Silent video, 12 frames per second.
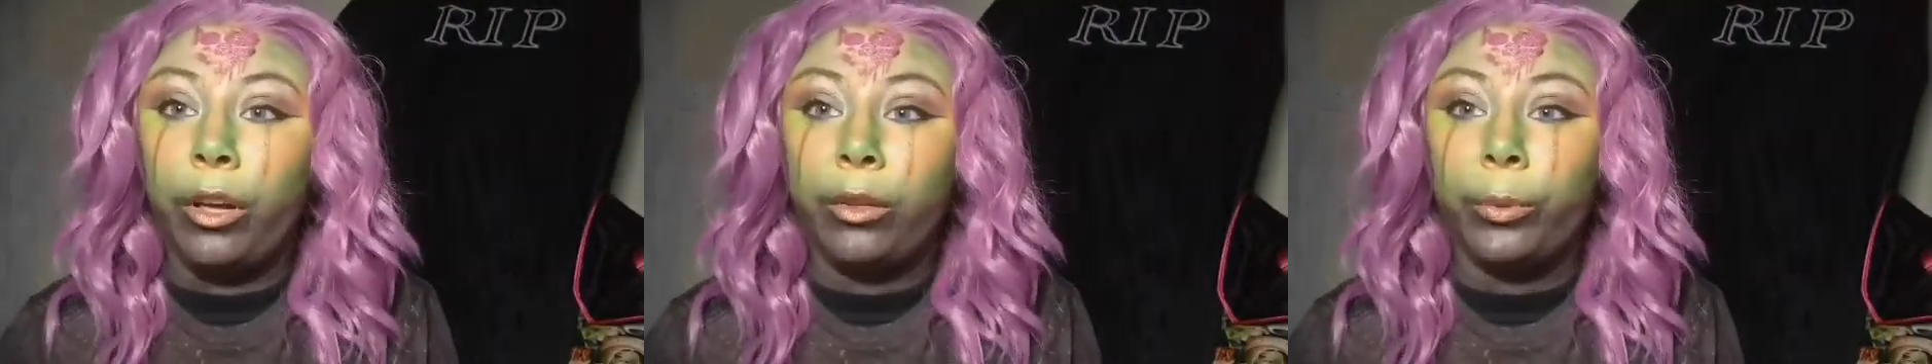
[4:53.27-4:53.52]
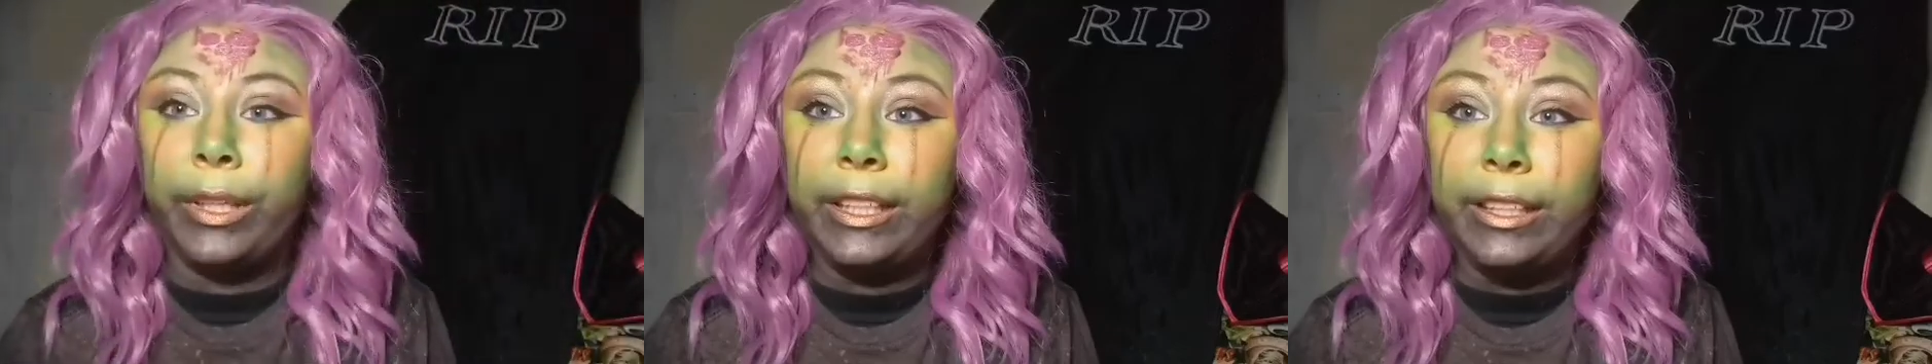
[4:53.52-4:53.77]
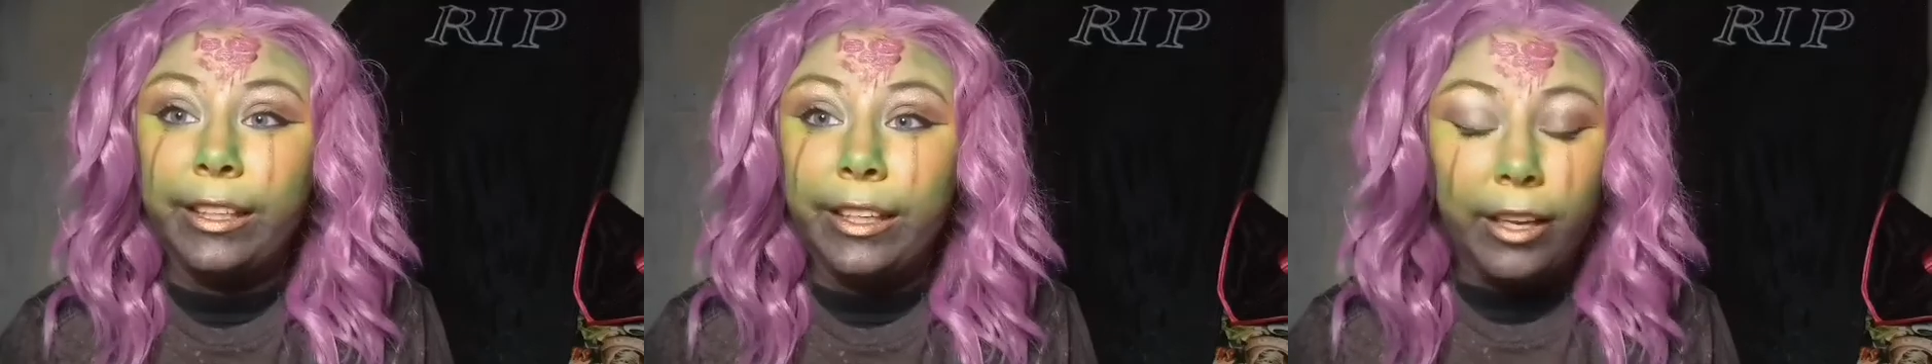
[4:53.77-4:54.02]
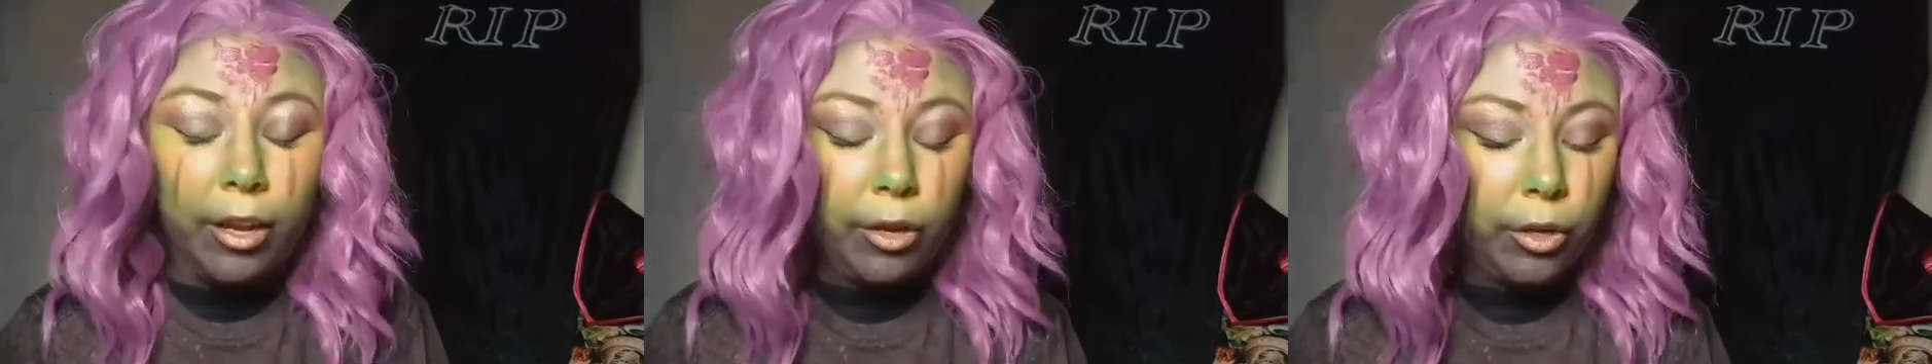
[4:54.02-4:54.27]

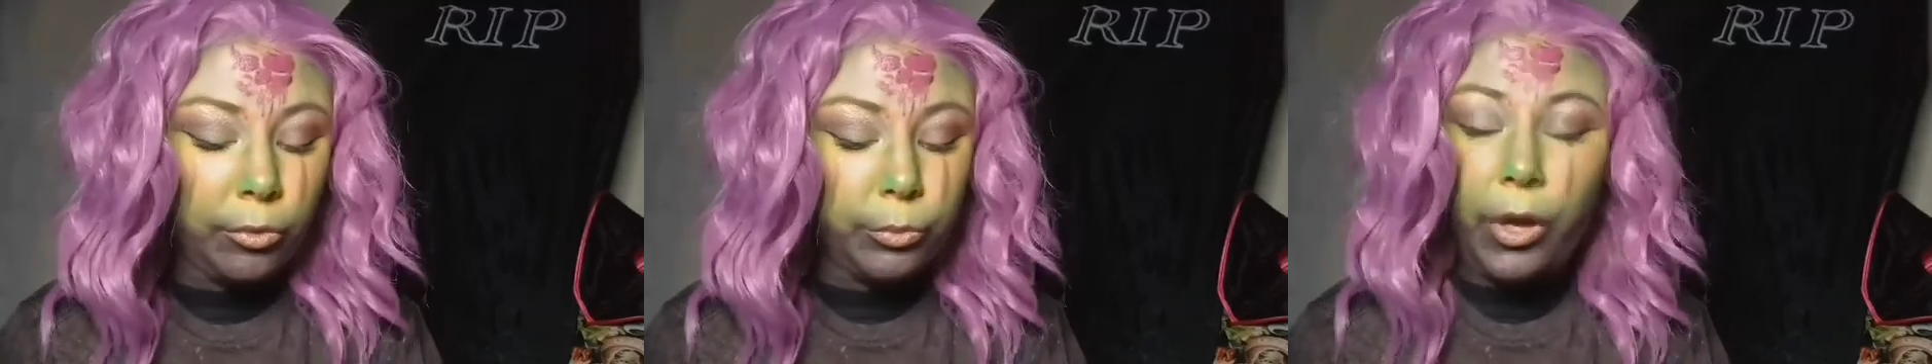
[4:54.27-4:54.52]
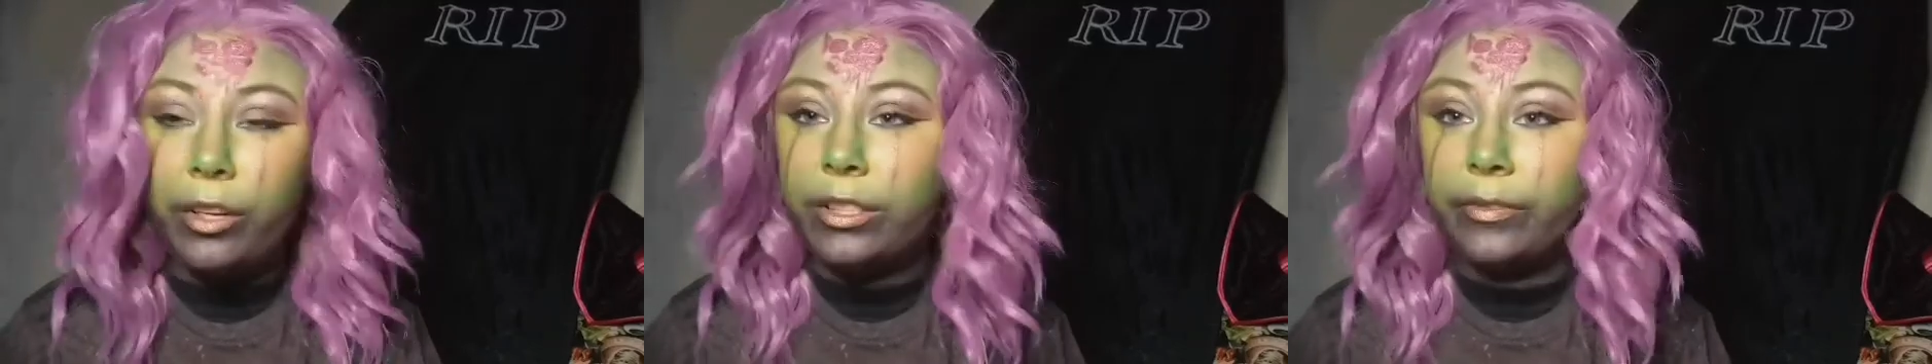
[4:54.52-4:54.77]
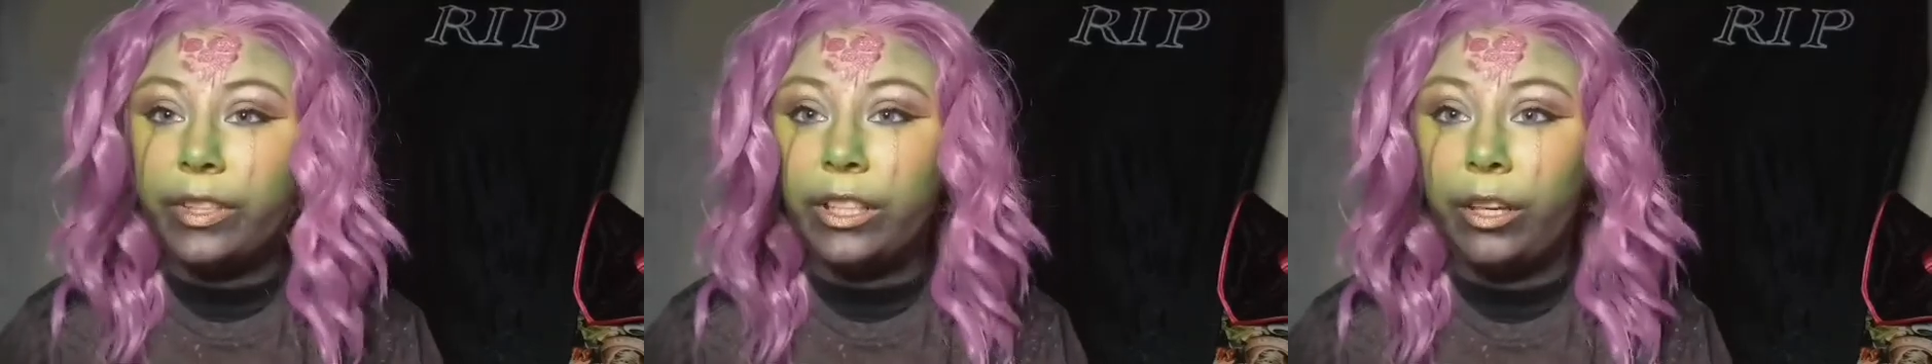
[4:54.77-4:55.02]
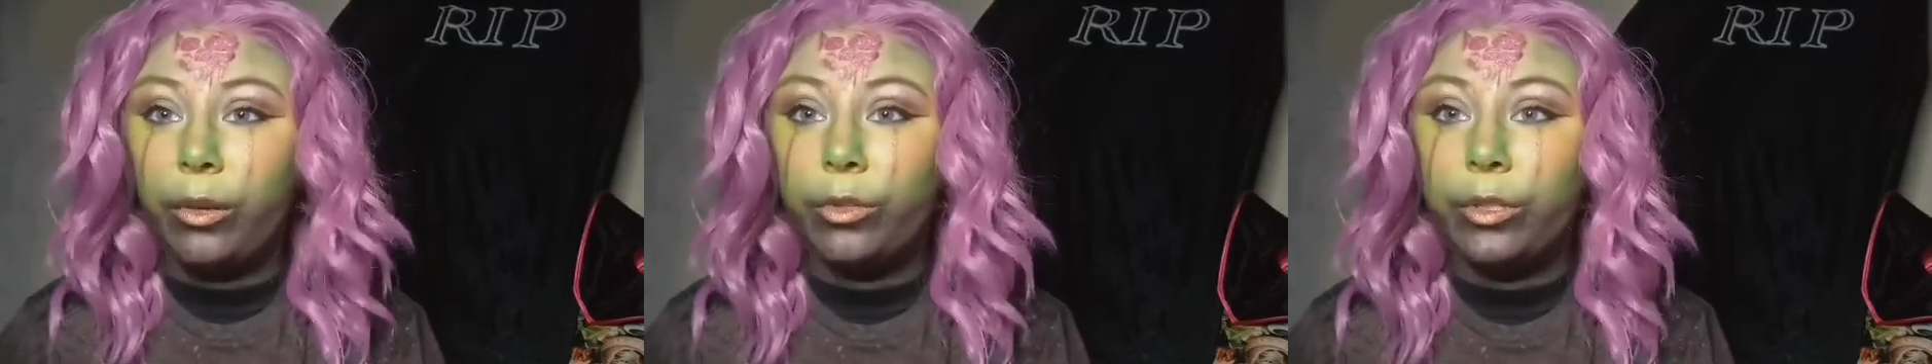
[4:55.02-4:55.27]
Halloweeny unboxing
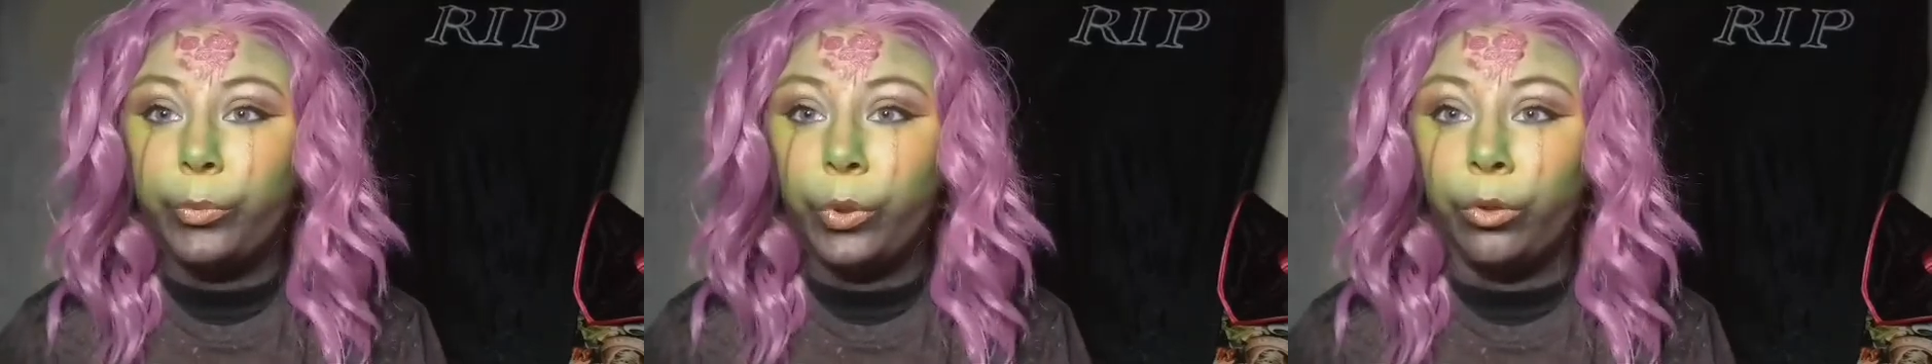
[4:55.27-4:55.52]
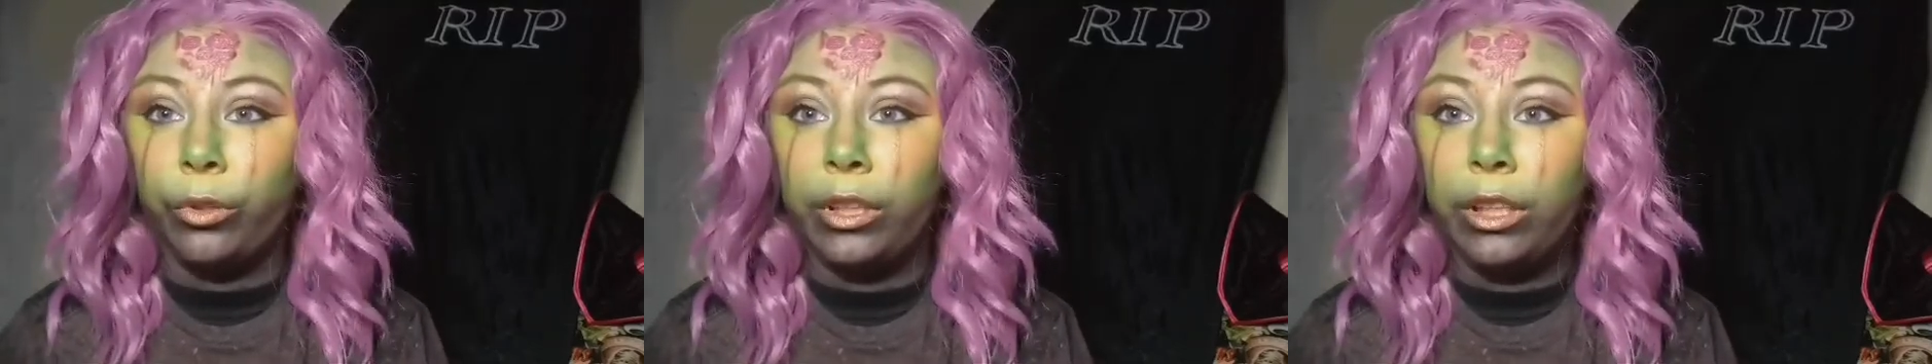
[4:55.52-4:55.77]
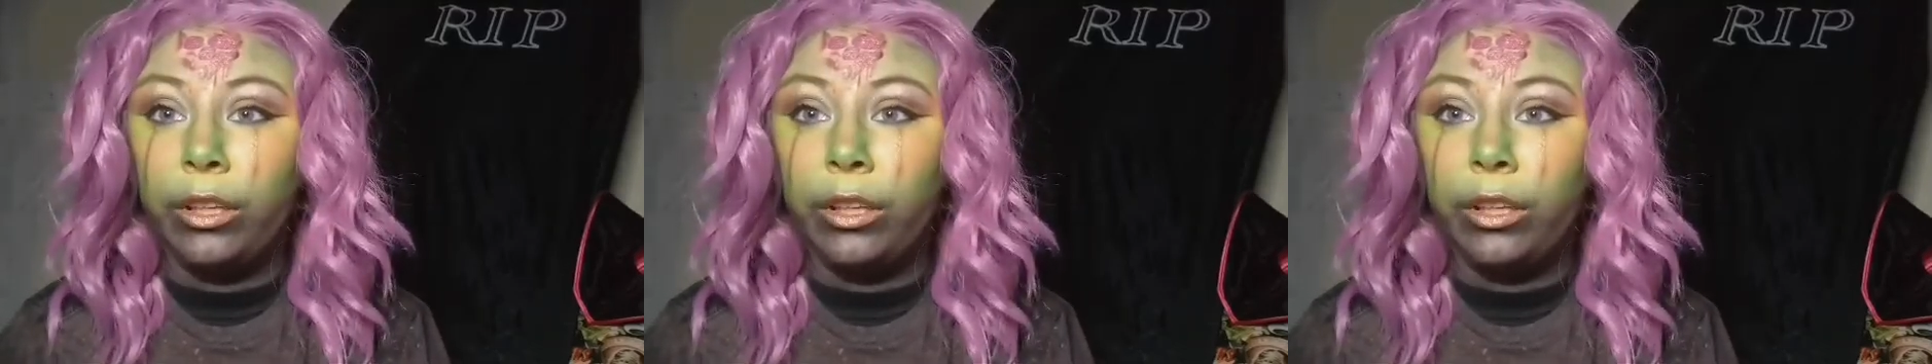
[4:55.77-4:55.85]
videos, but